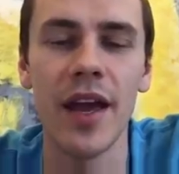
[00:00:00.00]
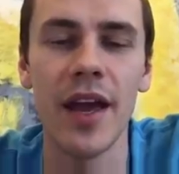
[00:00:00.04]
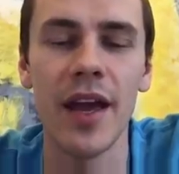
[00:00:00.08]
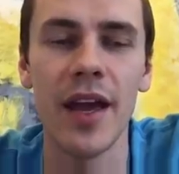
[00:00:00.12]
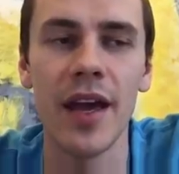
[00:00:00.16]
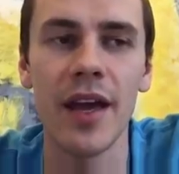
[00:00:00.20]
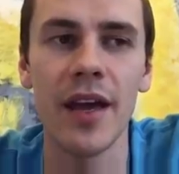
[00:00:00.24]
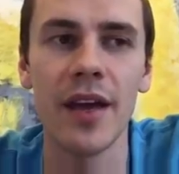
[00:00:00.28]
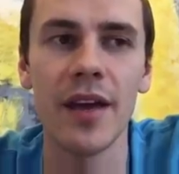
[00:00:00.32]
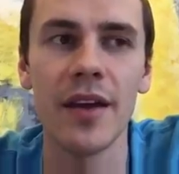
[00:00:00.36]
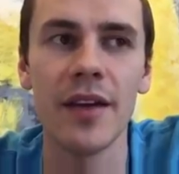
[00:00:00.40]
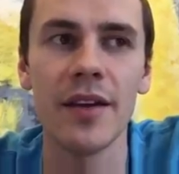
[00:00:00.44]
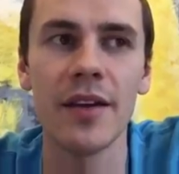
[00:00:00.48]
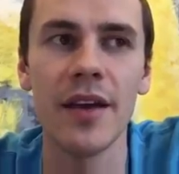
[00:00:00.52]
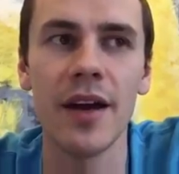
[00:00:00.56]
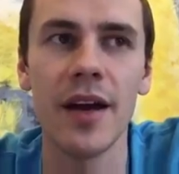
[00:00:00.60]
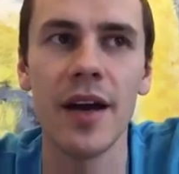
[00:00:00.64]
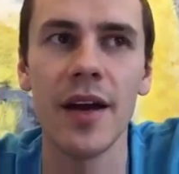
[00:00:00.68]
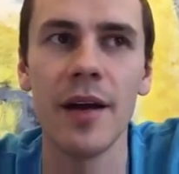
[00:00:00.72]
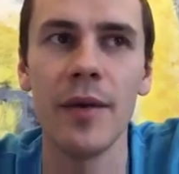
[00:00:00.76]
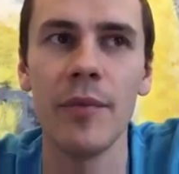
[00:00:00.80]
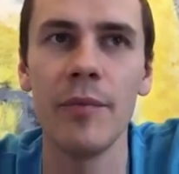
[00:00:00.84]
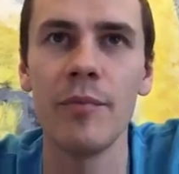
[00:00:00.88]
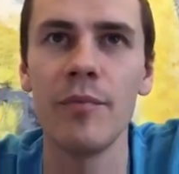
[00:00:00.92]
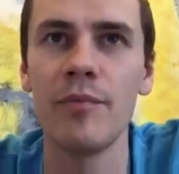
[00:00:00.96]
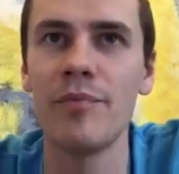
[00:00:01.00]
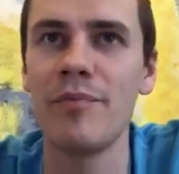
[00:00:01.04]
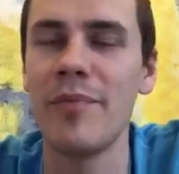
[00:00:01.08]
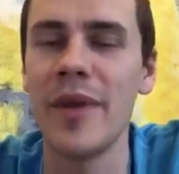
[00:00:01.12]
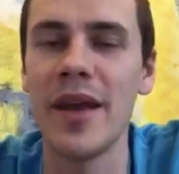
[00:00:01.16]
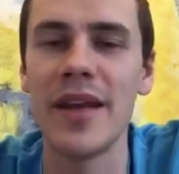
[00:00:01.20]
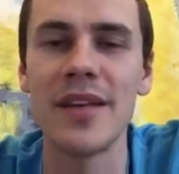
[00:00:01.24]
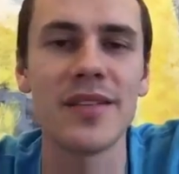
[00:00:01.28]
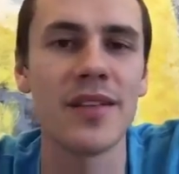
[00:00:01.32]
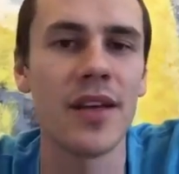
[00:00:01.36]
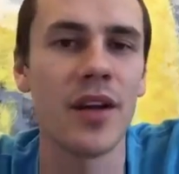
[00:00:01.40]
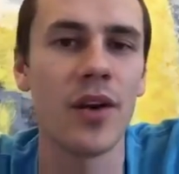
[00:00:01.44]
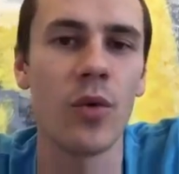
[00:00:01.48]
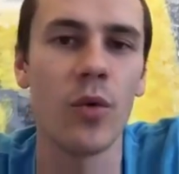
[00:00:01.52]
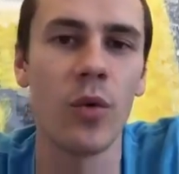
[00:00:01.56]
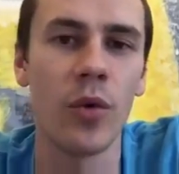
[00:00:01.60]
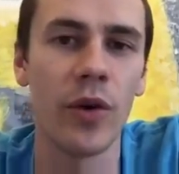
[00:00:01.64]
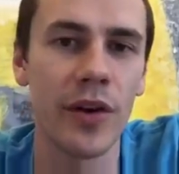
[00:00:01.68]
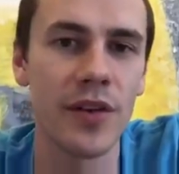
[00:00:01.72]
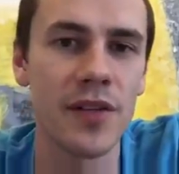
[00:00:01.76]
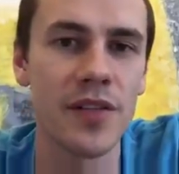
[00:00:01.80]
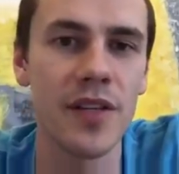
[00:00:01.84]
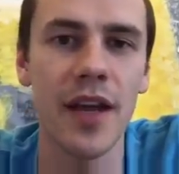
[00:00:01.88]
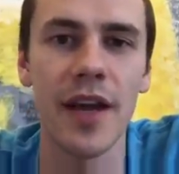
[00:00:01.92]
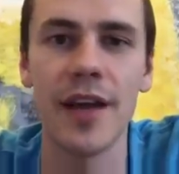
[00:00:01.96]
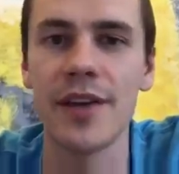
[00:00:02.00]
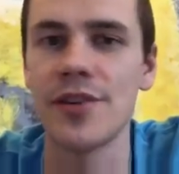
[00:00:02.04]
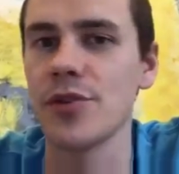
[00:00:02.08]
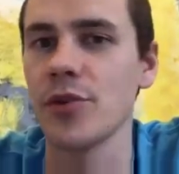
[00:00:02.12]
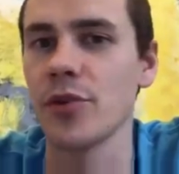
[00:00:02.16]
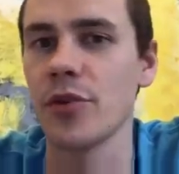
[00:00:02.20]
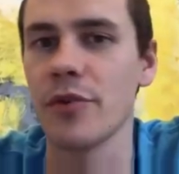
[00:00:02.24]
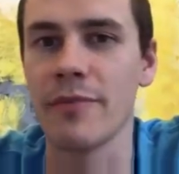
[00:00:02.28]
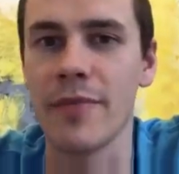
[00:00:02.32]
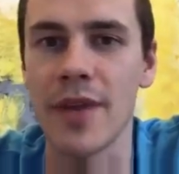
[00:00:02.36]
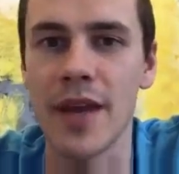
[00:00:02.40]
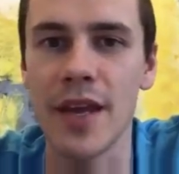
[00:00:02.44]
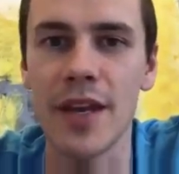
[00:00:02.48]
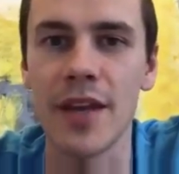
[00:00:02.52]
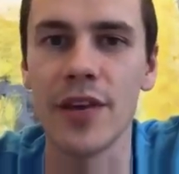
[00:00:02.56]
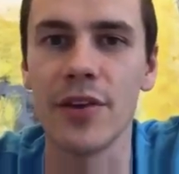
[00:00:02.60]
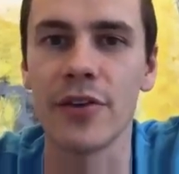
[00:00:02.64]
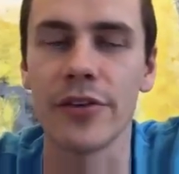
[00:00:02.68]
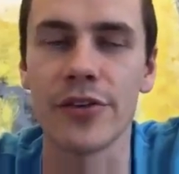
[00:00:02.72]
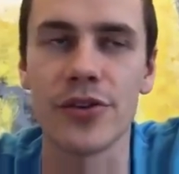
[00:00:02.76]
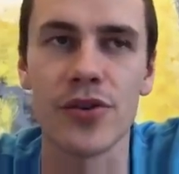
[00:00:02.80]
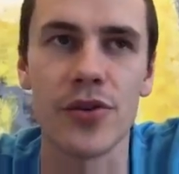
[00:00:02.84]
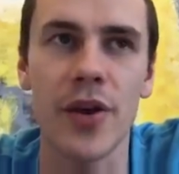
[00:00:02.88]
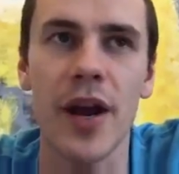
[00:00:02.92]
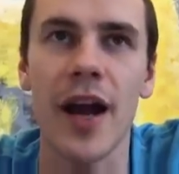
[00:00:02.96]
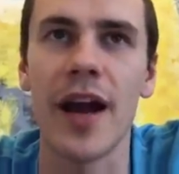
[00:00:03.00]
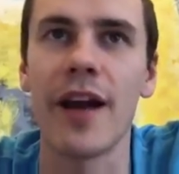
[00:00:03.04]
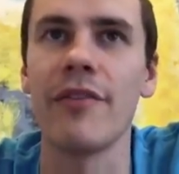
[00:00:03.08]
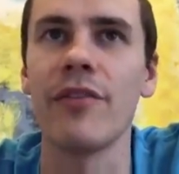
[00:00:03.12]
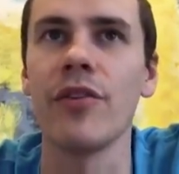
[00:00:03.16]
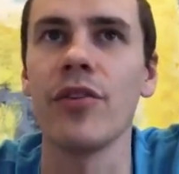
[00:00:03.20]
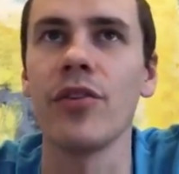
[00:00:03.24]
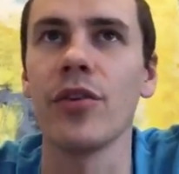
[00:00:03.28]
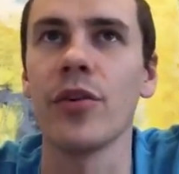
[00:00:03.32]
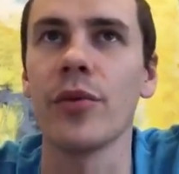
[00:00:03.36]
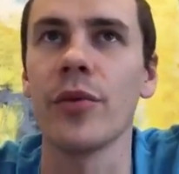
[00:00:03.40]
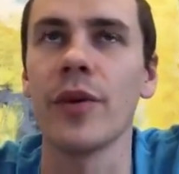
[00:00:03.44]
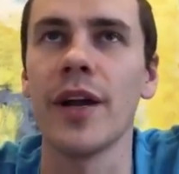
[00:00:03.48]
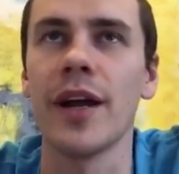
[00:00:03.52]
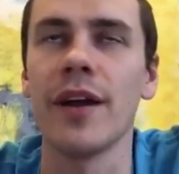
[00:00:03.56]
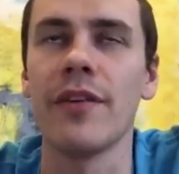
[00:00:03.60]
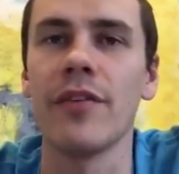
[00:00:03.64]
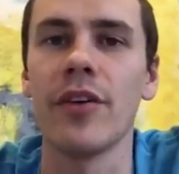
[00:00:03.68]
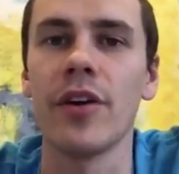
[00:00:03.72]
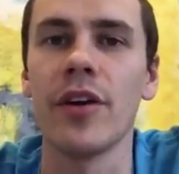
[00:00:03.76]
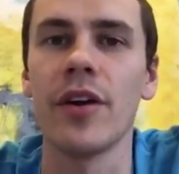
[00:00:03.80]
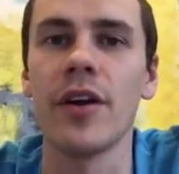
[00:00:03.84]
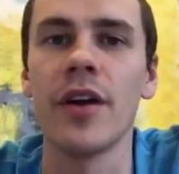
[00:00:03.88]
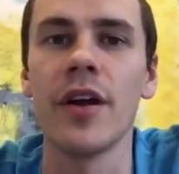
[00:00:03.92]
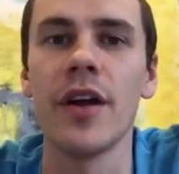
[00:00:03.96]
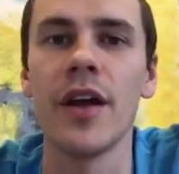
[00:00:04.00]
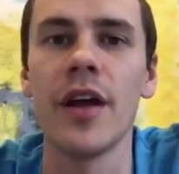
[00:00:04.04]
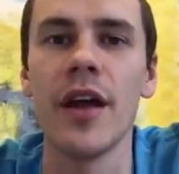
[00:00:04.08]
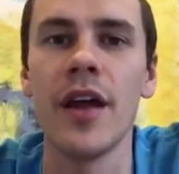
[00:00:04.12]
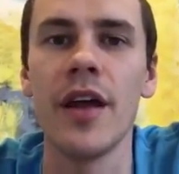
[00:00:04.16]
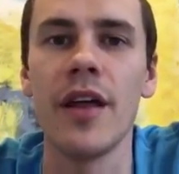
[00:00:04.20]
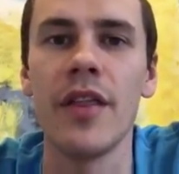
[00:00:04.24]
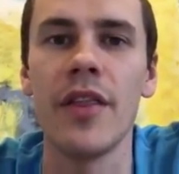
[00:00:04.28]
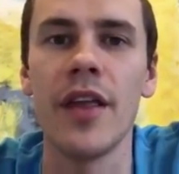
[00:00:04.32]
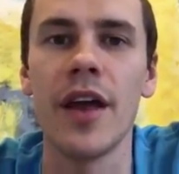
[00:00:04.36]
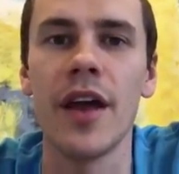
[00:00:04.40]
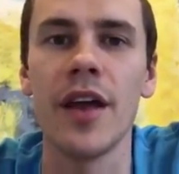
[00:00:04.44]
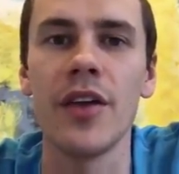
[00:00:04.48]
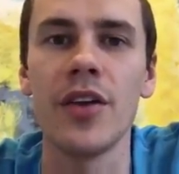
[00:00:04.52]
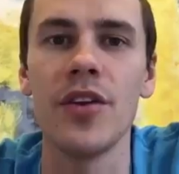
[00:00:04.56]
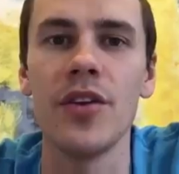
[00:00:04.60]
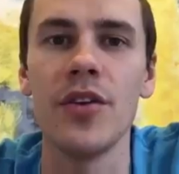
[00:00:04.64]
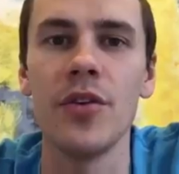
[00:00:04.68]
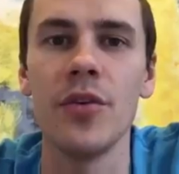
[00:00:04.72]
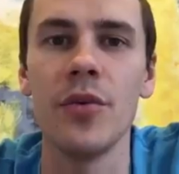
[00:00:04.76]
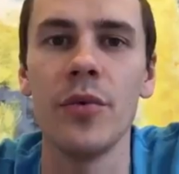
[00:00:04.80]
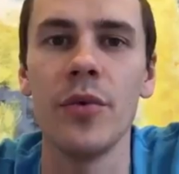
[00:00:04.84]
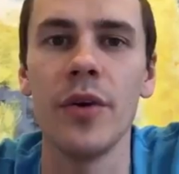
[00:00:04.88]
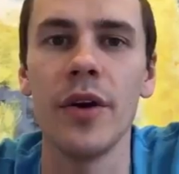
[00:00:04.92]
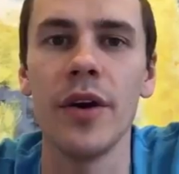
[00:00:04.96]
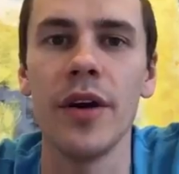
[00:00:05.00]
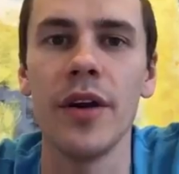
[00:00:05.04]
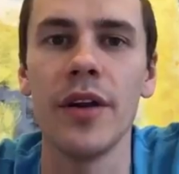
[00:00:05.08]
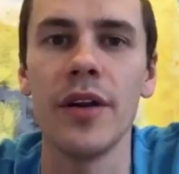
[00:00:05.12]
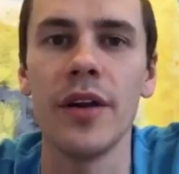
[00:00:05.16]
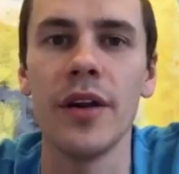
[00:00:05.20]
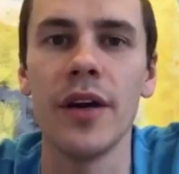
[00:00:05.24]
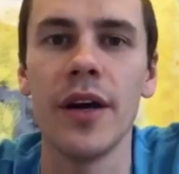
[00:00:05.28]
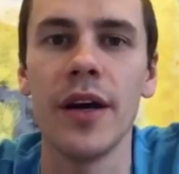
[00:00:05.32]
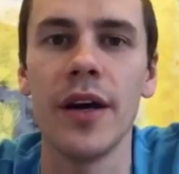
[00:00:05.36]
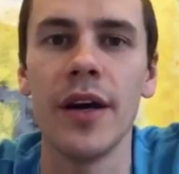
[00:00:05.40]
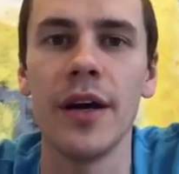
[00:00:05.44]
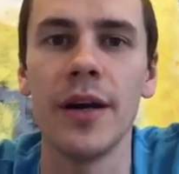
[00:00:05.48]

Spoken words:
and based on a work schedule or meeting or travel or whatever, that you would,